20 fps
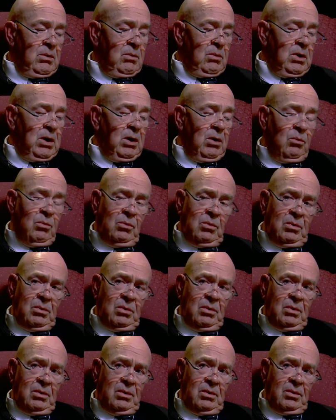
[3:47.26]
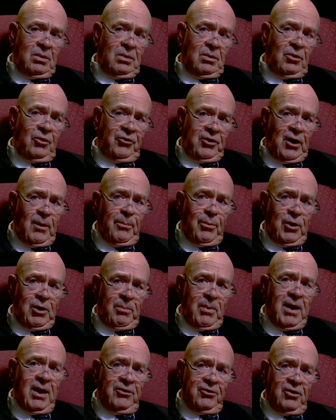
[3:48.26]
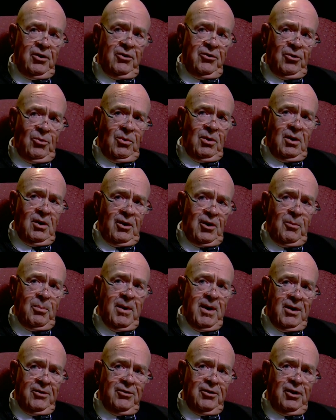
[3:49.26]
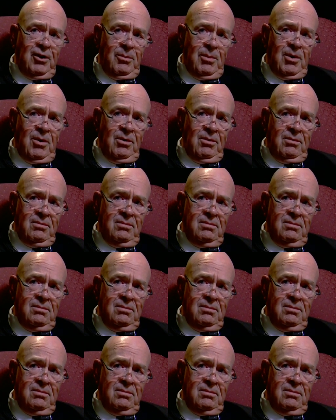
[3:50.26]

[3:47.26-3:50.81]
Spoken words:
well, you sound pretty passionate. So what are you passionate about?